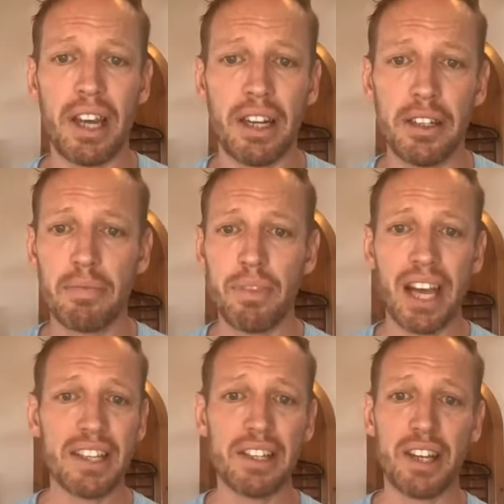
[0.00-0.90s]
And
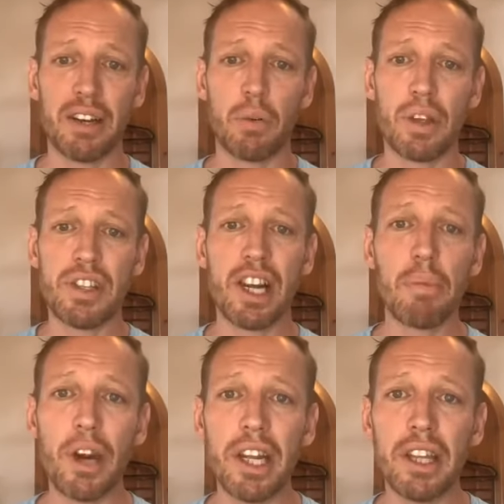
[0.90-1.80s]
as I said, we're
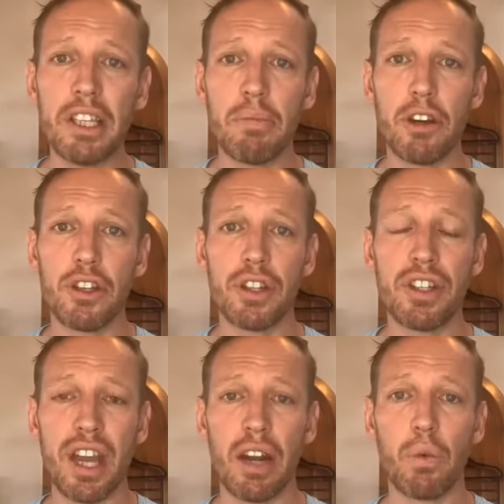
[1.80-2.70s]
celebrating these emotions
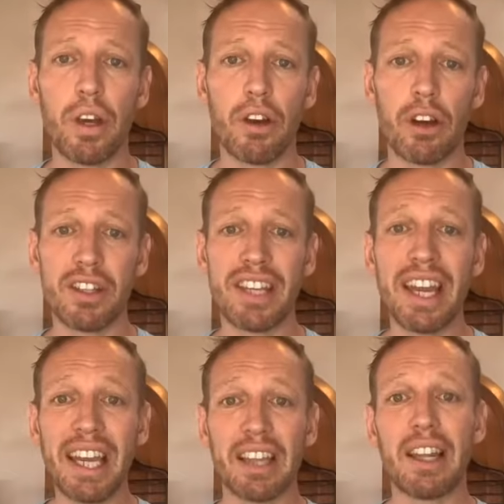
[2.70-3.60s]
and we are
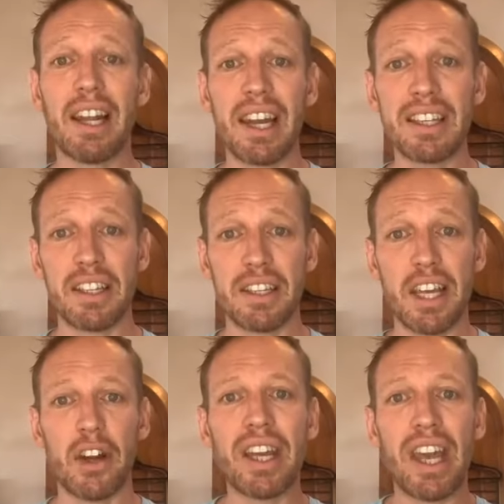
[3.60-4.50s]
taking the lessons
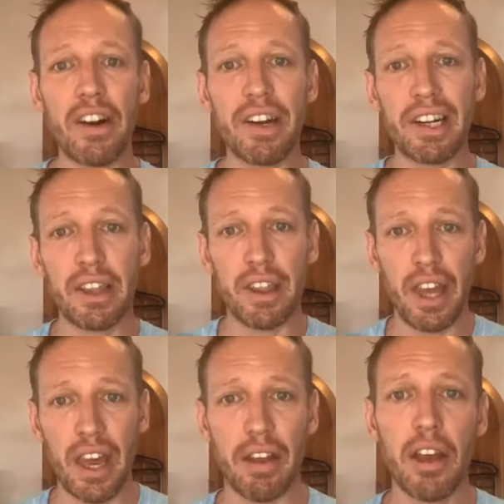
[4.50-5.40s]
that are inherently
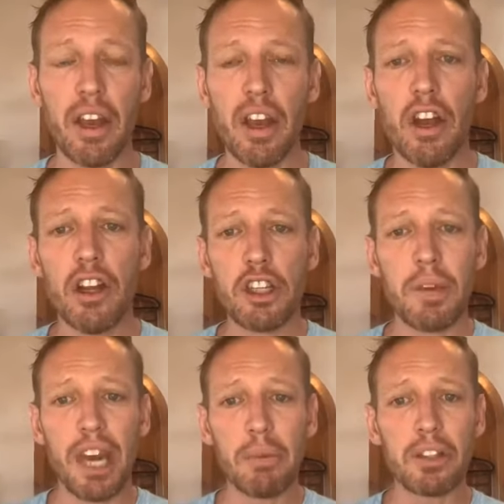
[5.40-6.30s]
there to
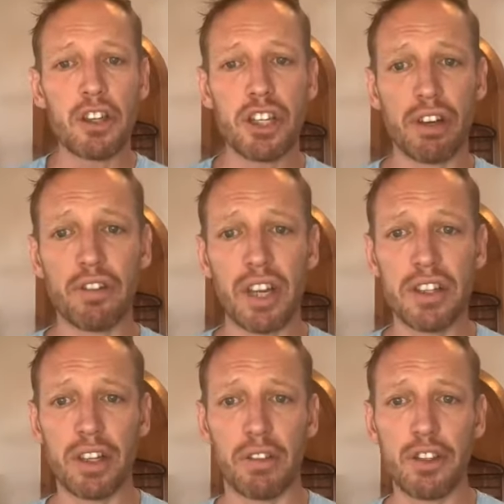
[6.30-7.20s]
be able to shift
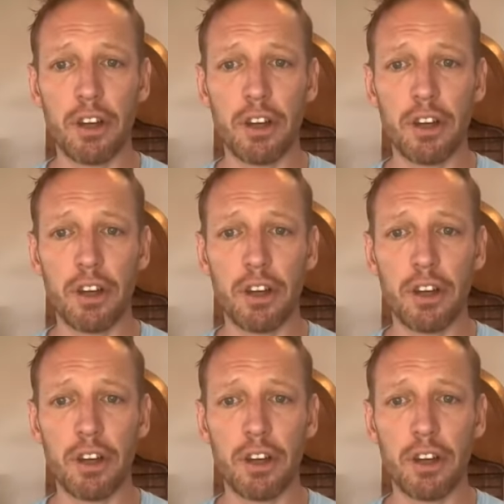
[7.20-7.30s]
ourselves.